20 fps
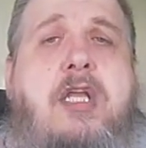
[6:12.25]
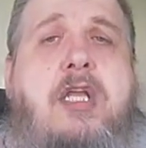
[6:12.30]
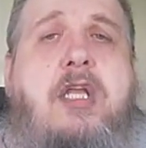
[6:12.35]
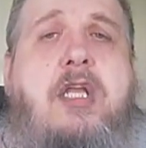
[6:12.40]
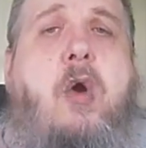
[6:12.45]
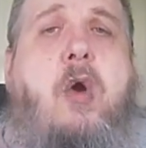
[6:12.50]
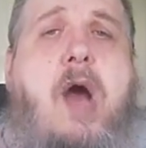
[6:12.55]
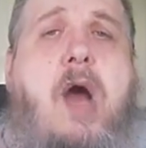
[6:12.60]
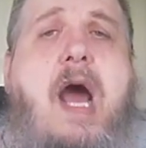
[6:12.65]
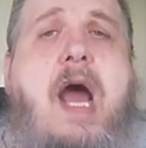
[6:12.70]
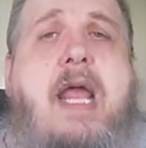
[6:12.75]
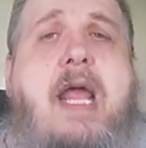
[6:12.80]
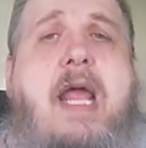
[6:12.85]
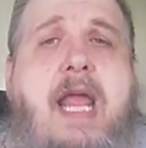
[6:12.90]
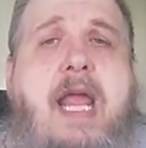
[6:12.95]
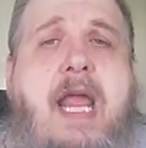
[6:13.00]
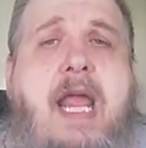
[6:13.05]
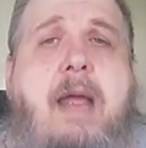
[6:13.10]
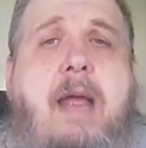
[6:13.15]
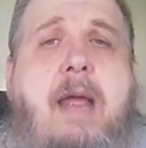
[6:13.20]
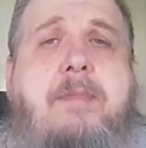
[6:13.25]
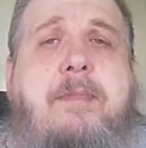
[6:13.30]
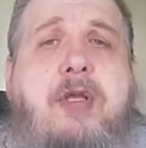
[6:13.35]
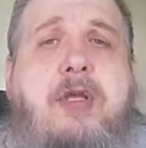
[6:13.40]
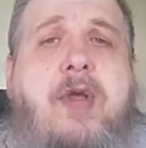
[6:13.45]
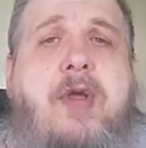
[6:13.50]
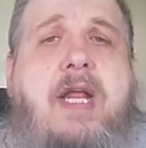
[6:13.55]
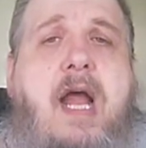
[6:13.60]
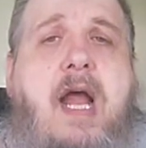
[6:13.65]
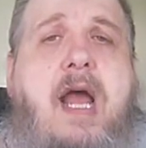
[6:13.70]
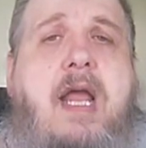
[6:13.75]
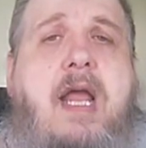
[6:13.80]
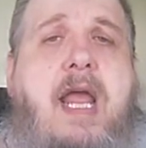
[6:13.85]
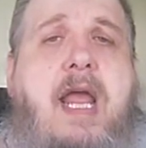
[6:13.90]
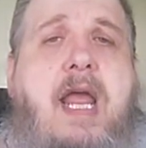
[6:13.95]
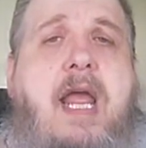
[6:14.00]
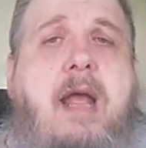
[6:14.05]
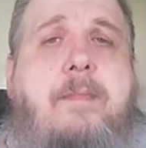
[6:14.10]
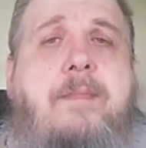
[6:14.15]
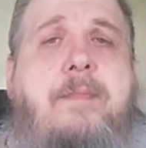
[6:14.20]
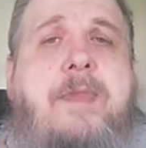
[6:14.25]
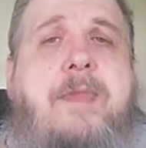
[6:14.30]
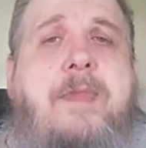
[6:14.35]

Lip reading: I am the great I am.